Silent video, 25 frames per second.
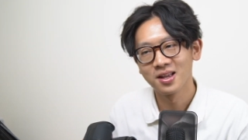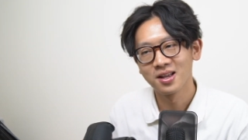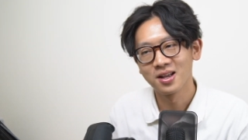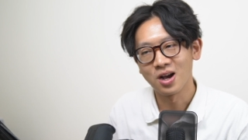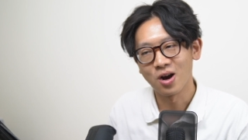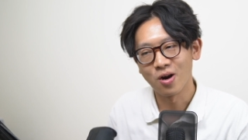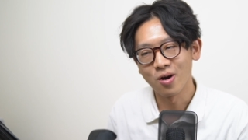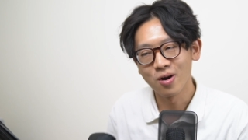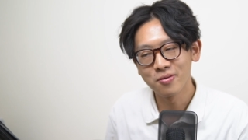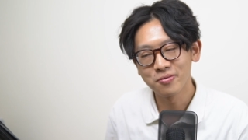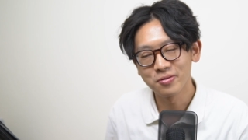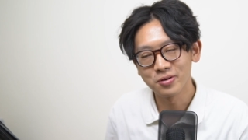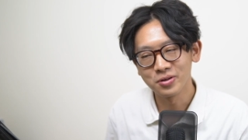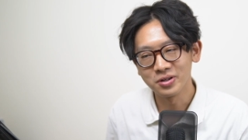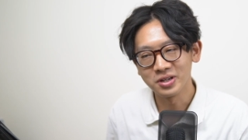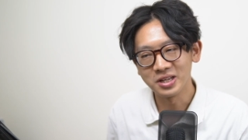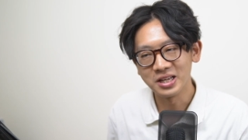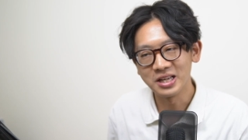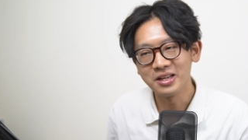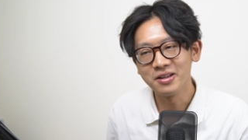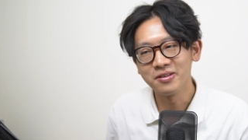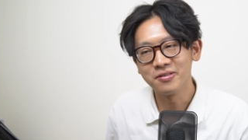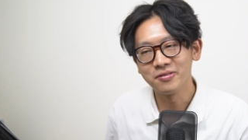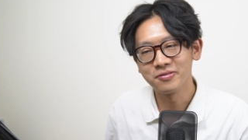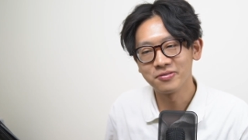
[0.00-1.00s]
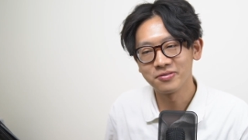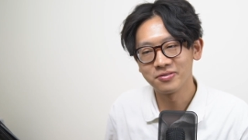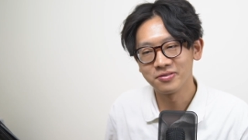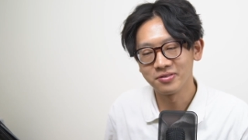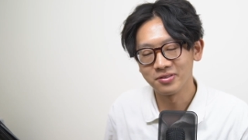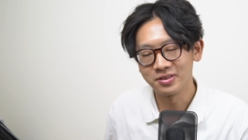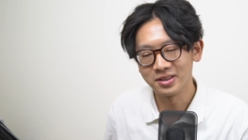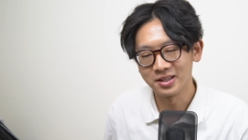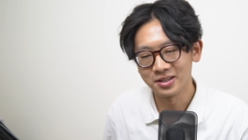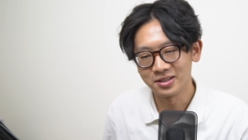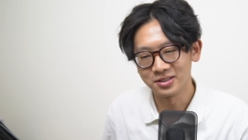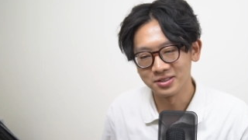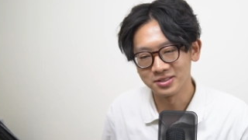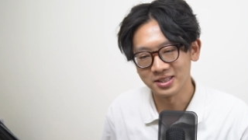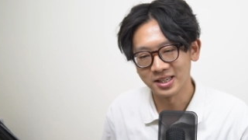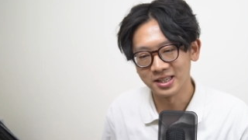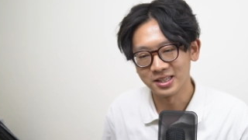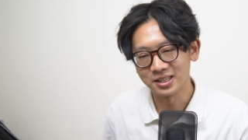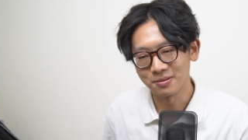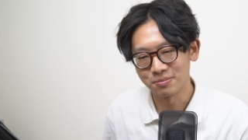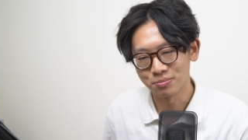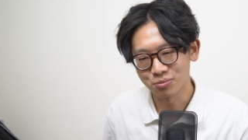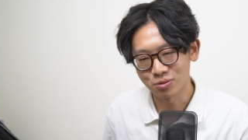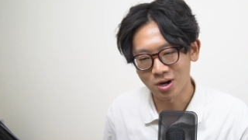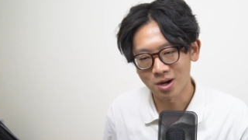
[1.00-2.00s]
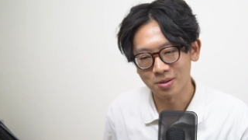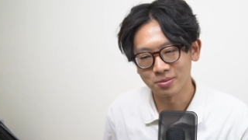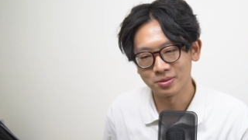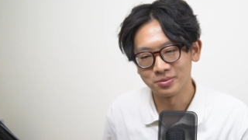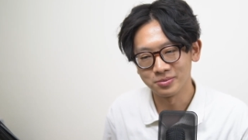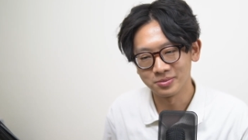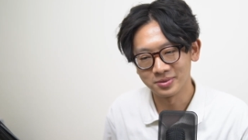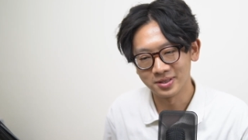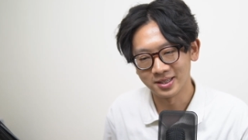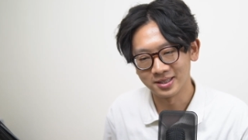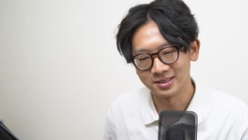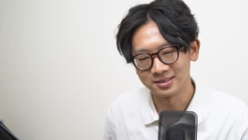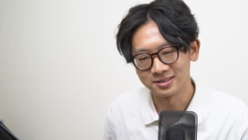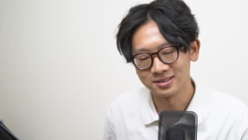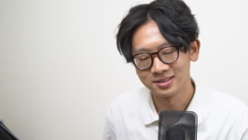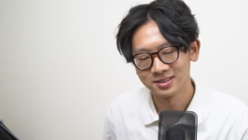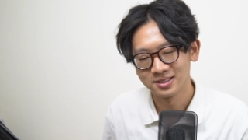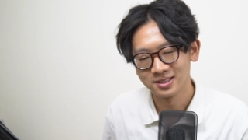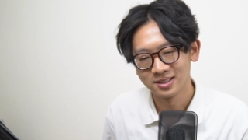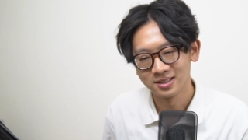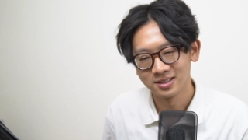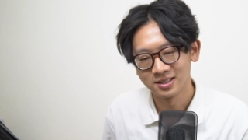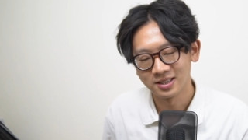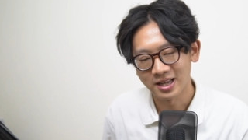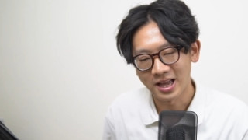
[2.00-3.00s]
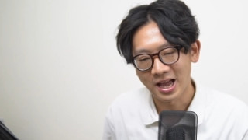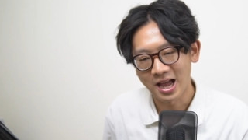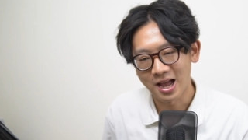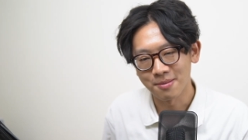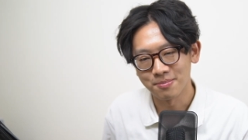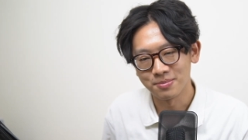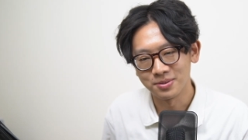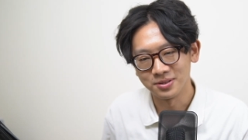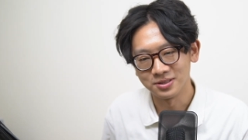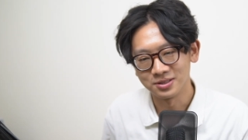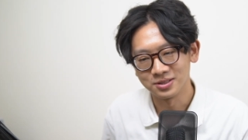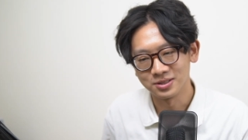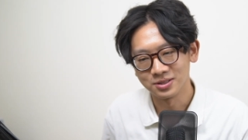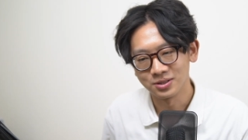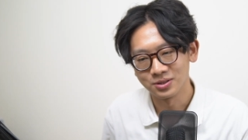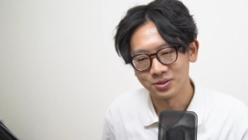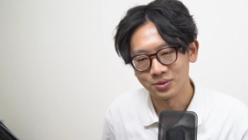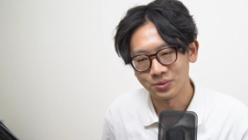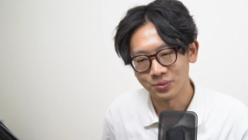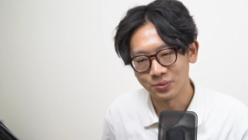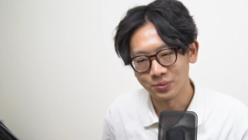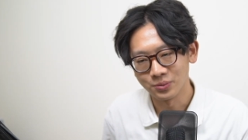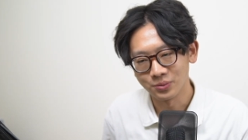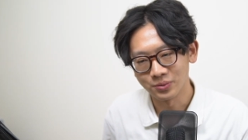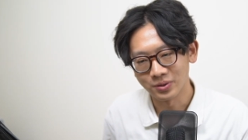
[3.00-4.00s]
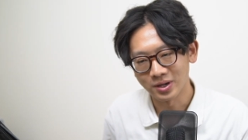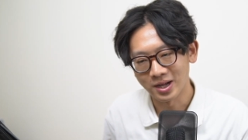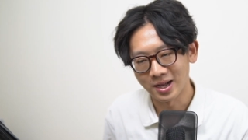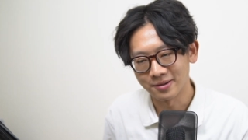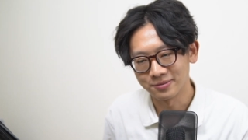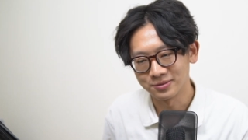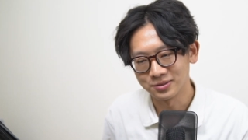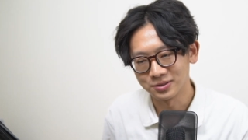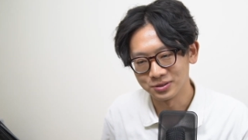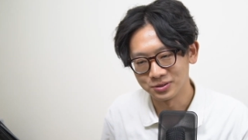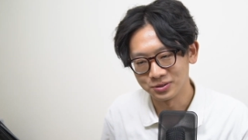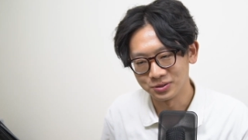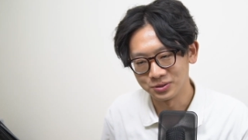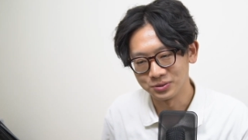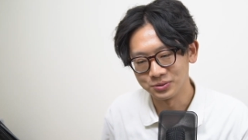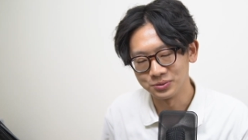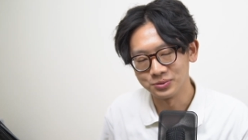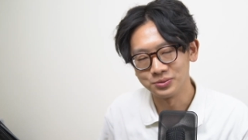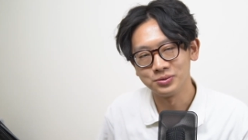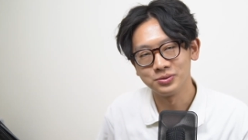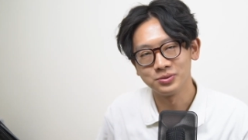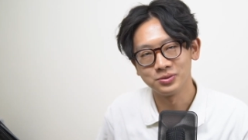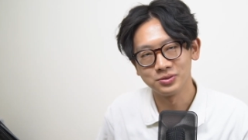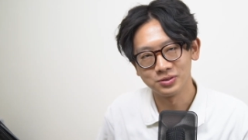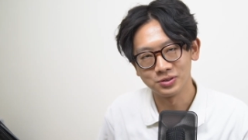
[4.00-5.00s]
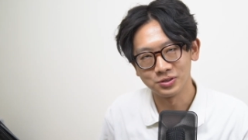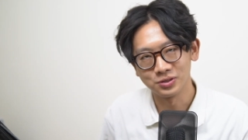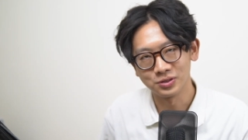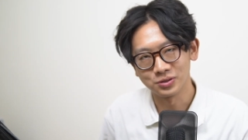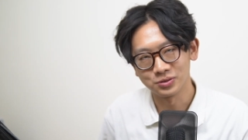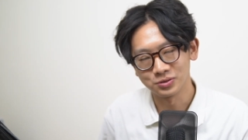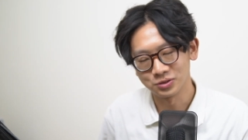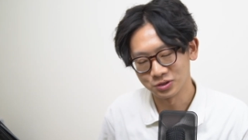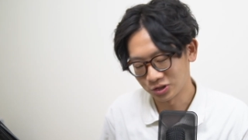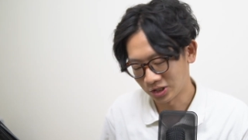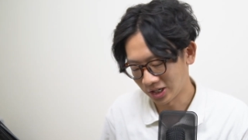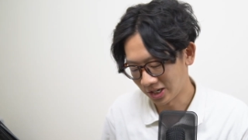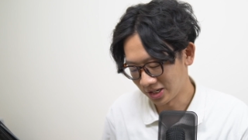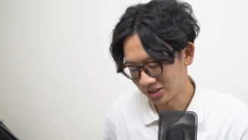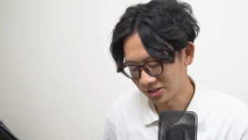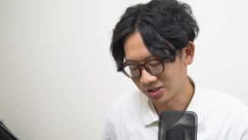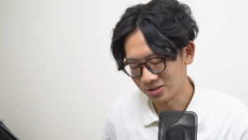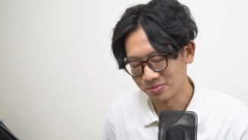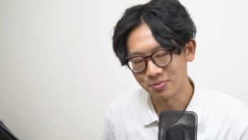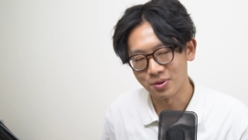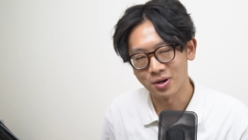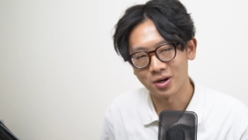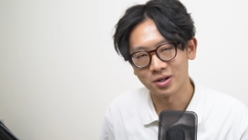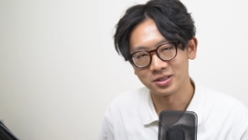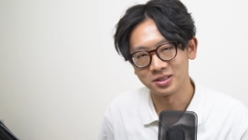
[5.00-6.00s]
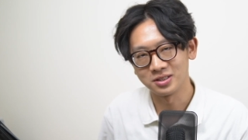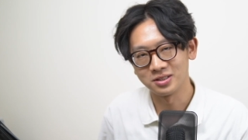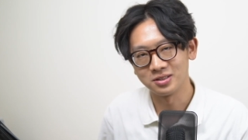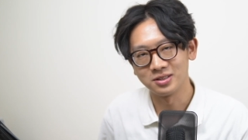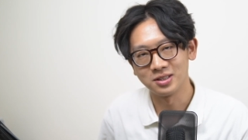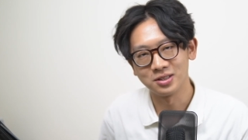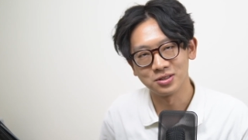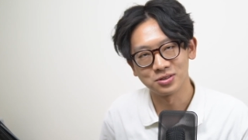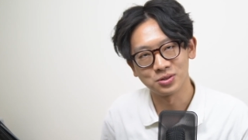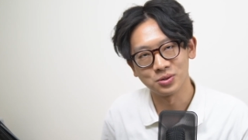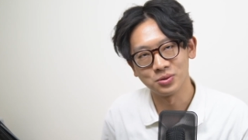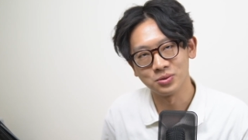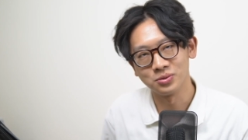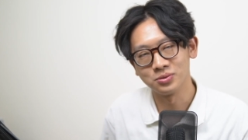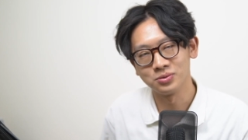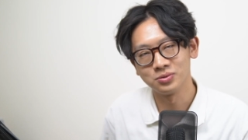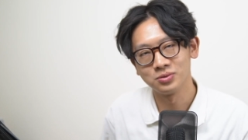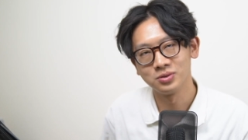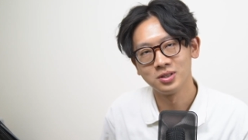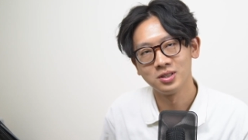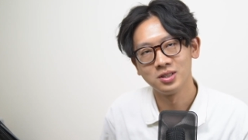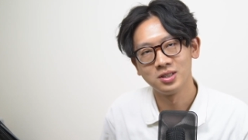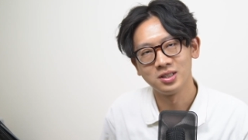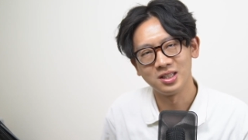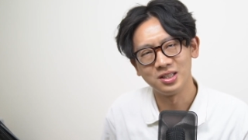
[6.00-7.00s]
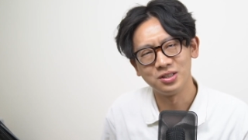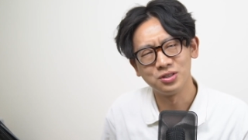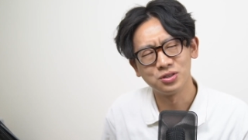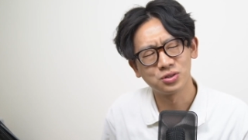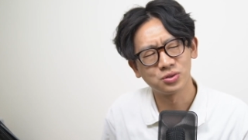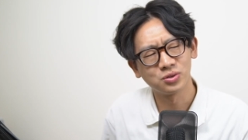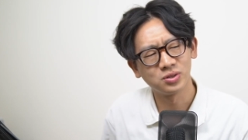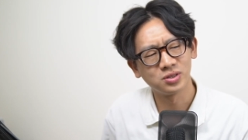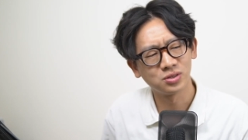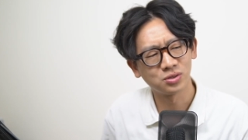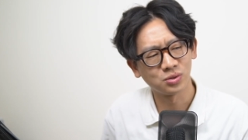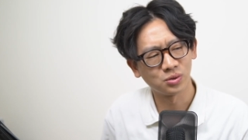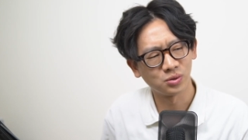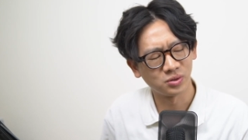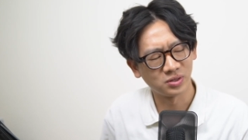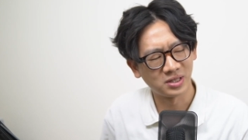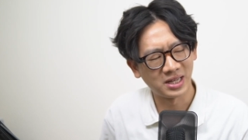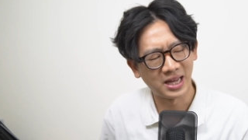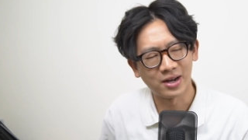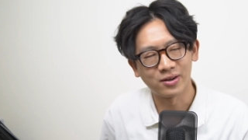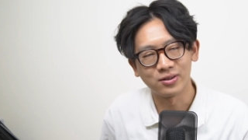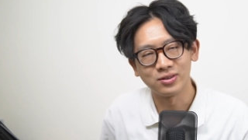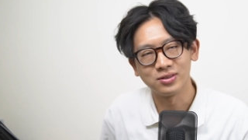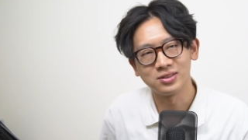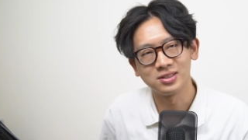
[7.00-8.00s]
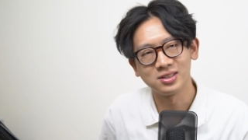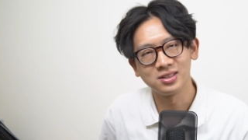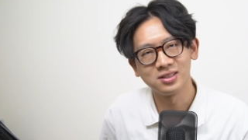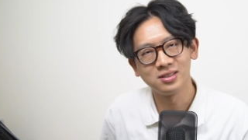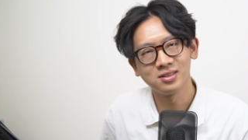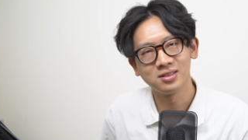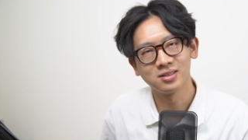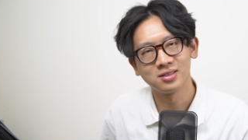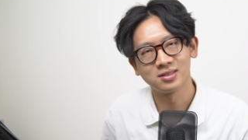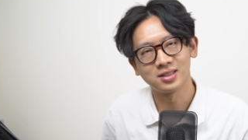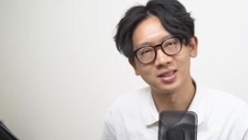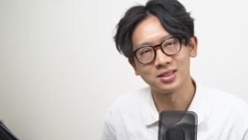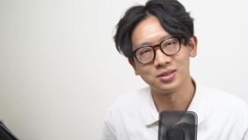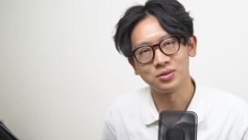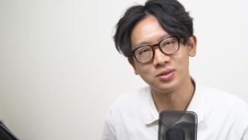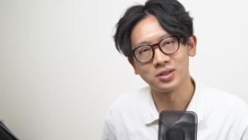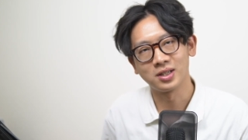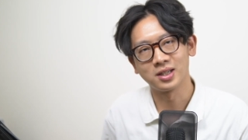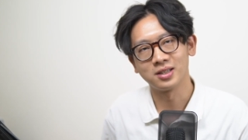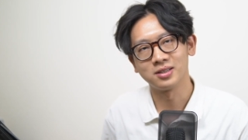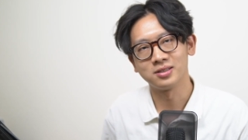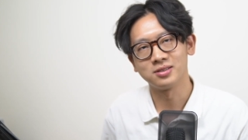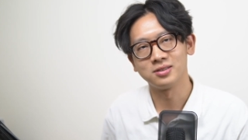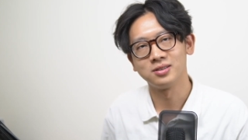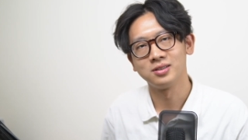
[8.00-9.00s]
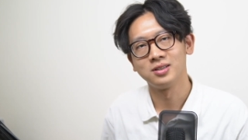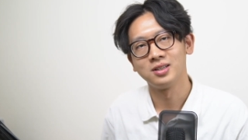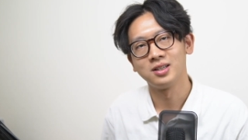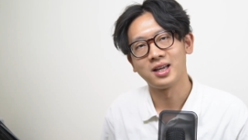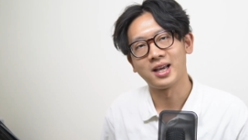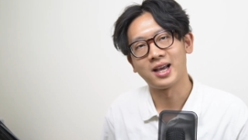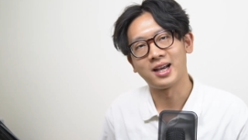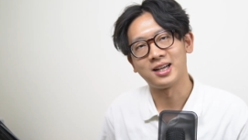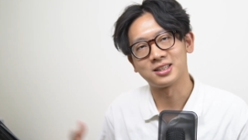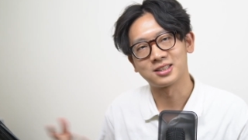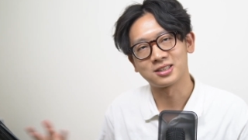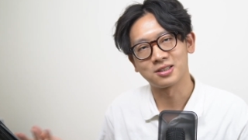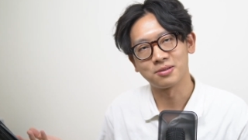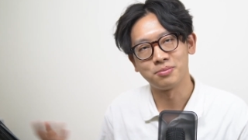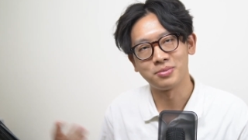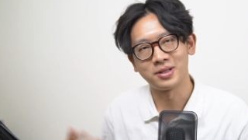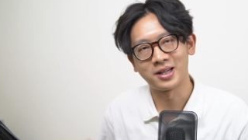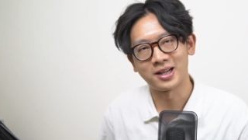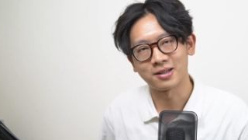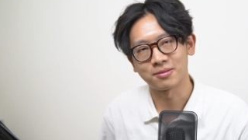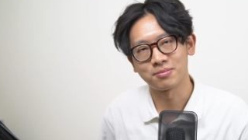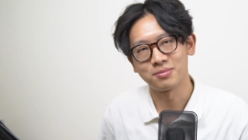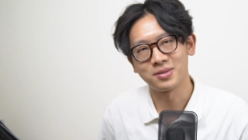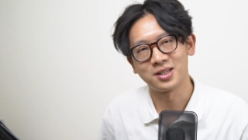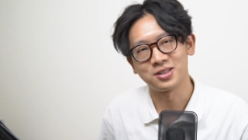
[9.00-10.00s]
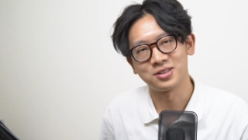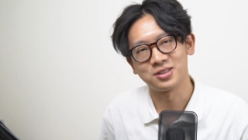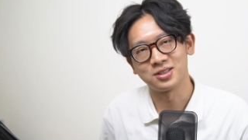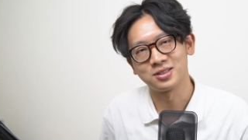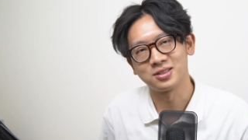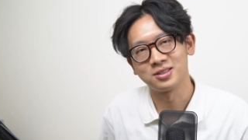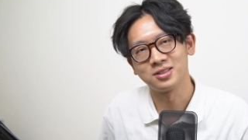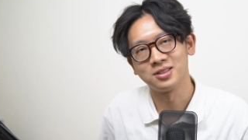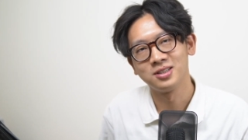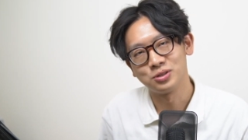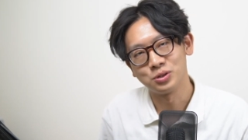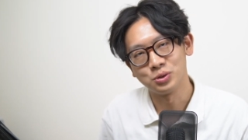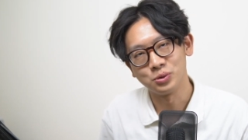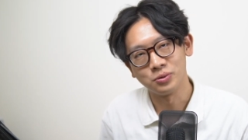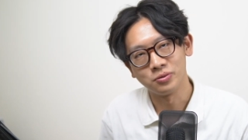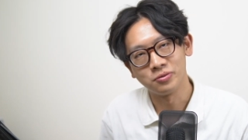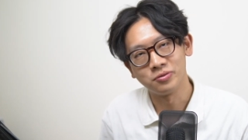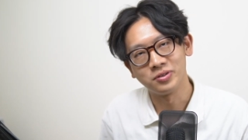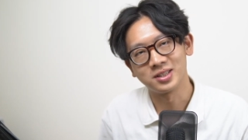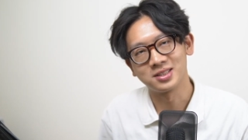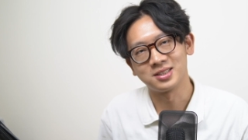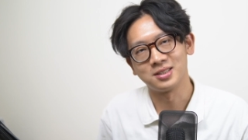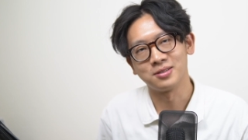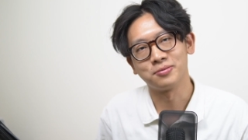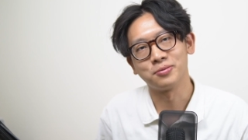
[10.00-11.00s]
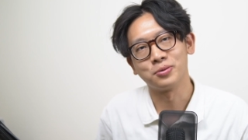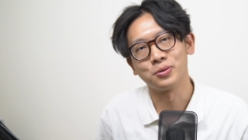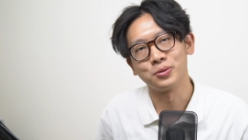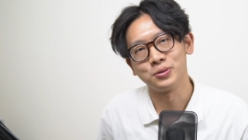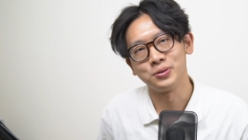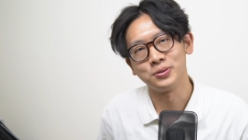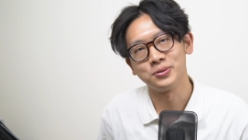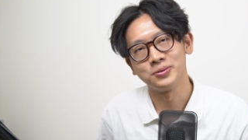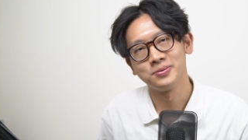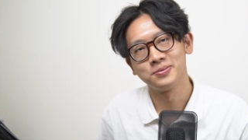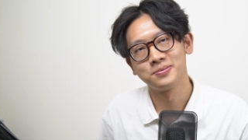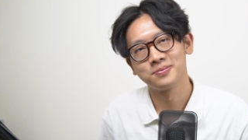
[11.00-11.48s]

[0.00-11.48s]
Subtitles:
However, if there's any problem that happens after you change the body, there's no insurance or guarantee that you can ask Blackmagic to fix it for you.